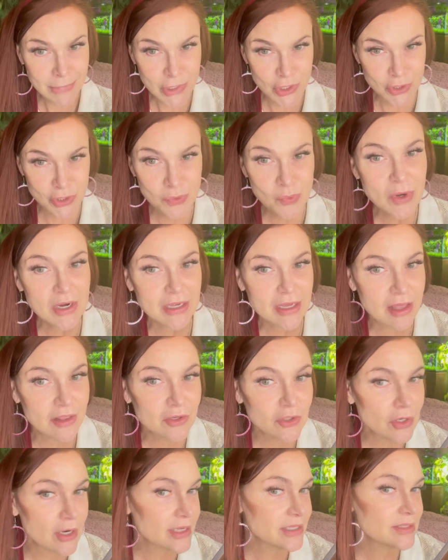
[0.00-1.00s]
if you want to color
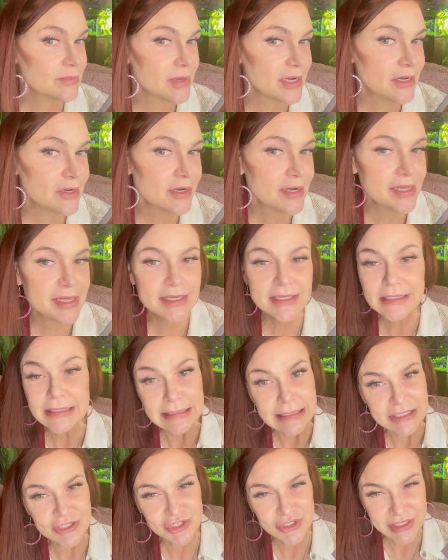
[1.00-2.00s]
correct some areas
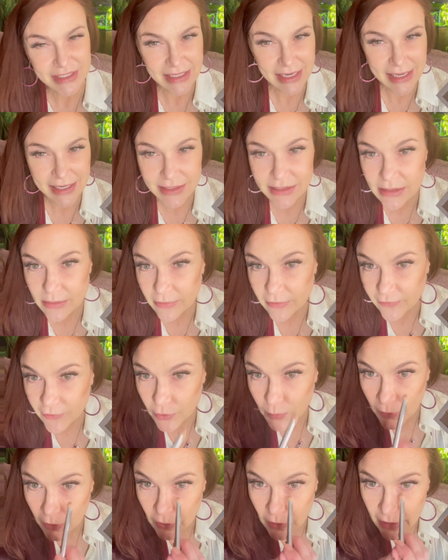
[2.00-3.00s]
and just enhance some of your
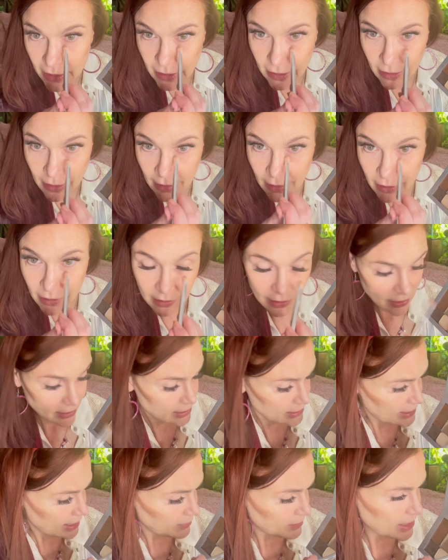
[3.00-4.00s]
beauty,
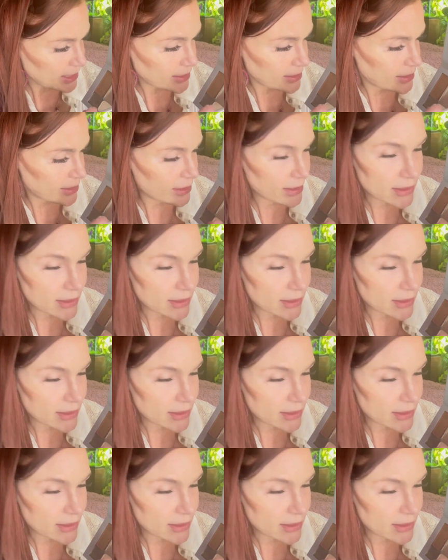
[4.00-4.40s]
Demi